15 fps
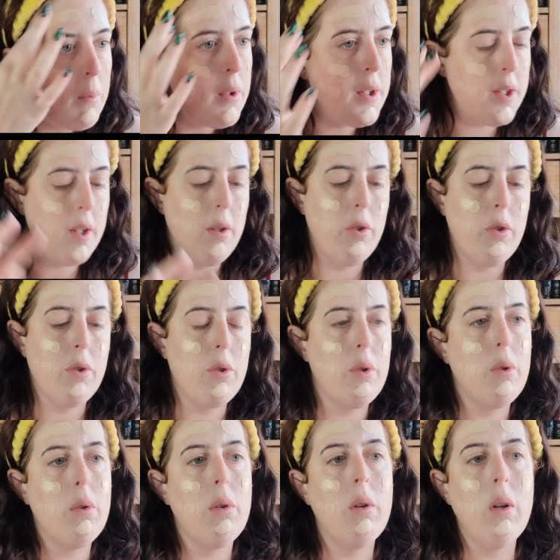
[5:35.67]
Not too
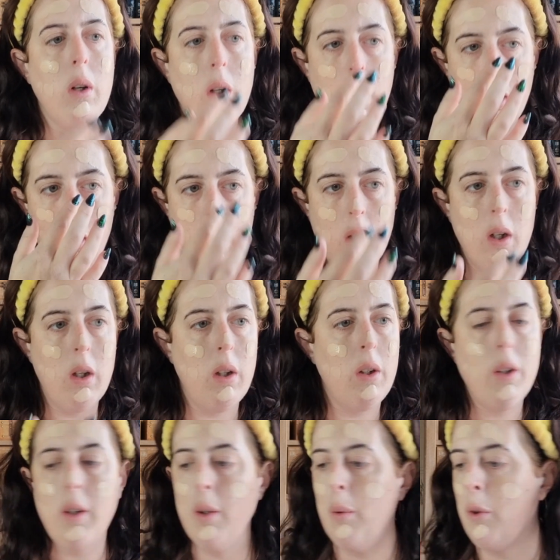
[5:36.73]
sure.
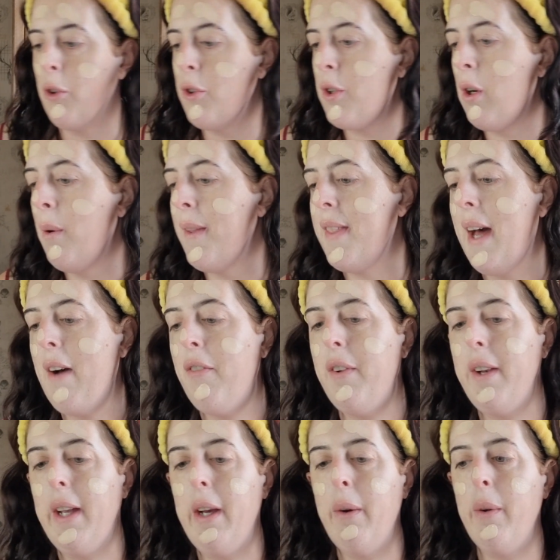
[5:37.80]
Just go with that
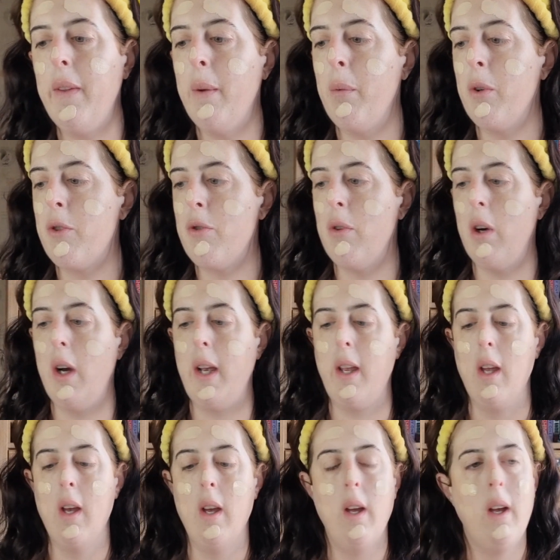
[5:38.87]
for now, and then we'll try
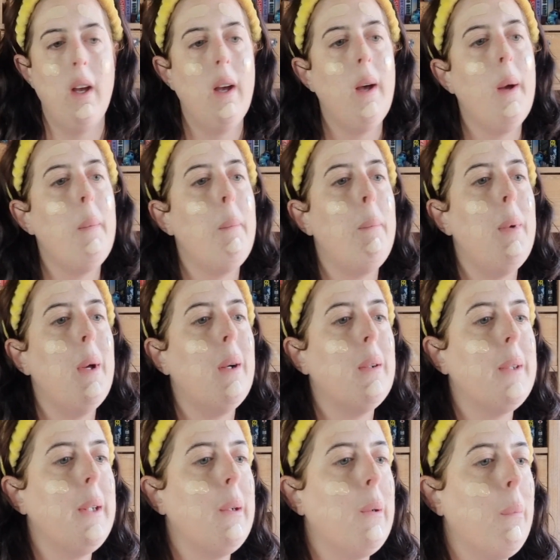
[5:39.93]
and
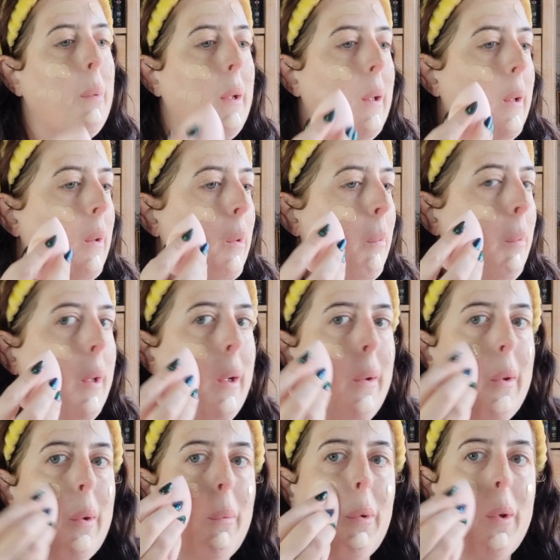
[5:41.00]
build it up a little bit.
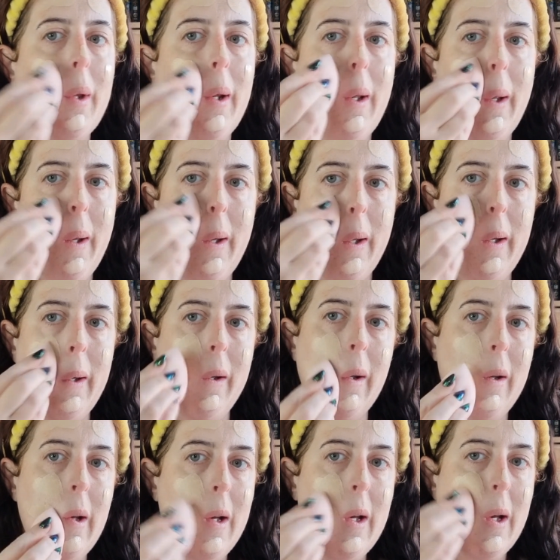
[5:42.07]
So I'm just going
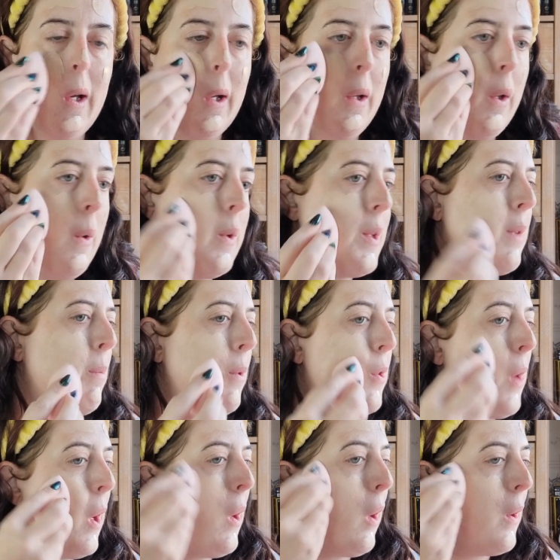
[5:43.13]
to use the
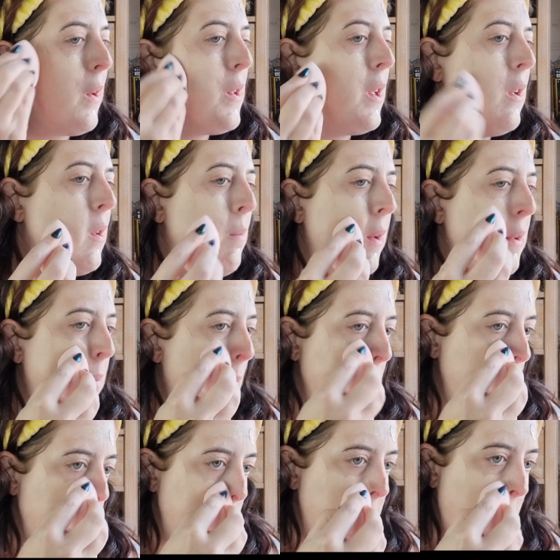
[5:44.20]
sponge. I like to use my
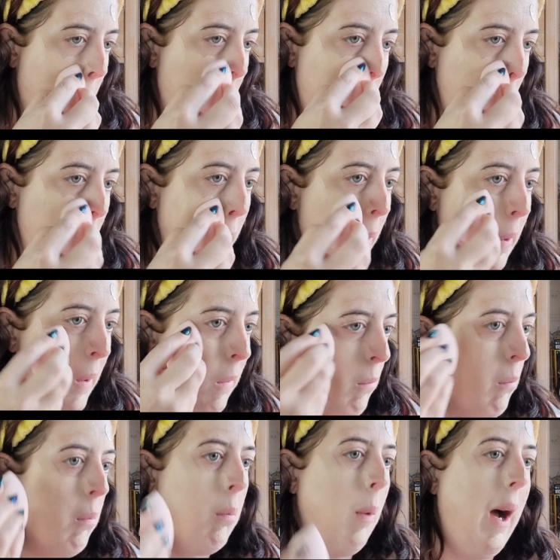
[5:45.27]
sponges damp.
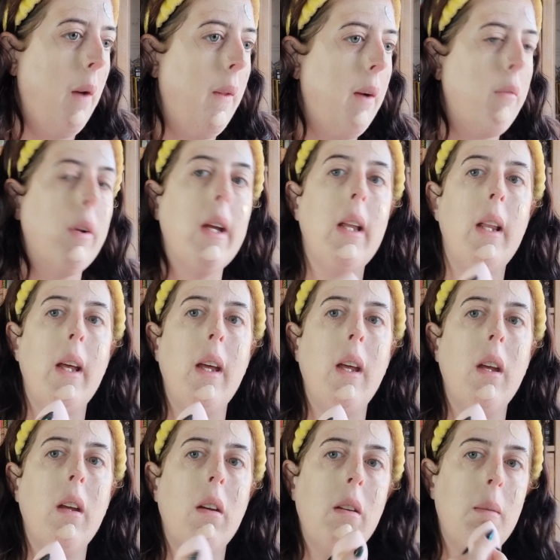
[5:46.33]
Wow, that
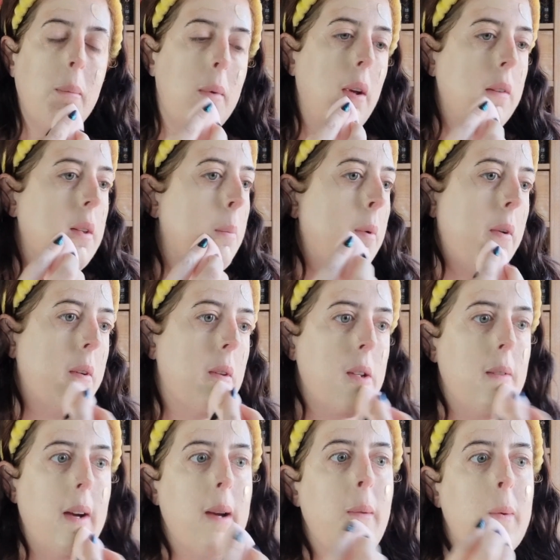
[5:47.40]
really moves the
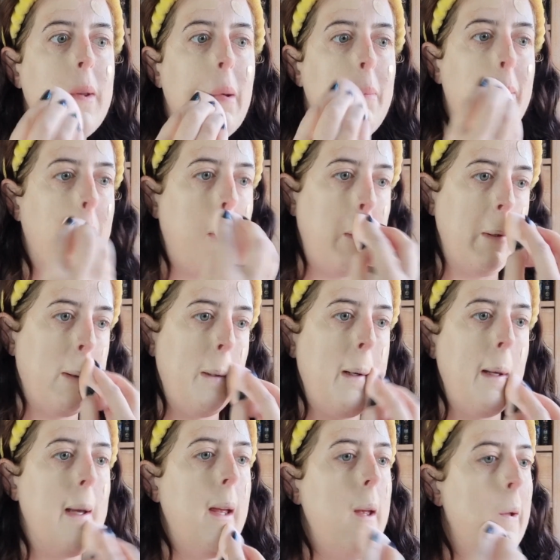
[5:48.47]
product around
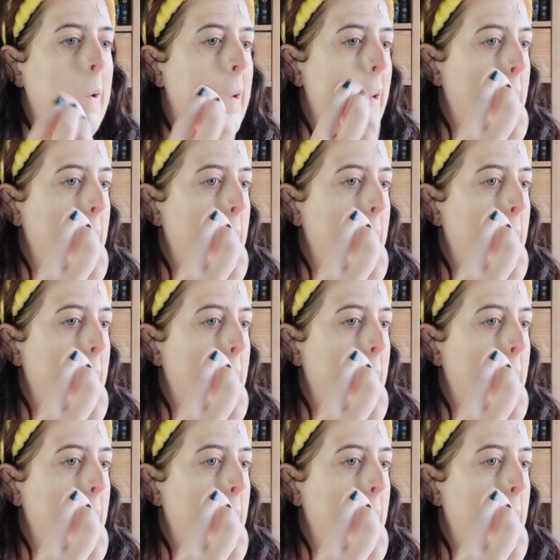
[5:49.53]
amazingly.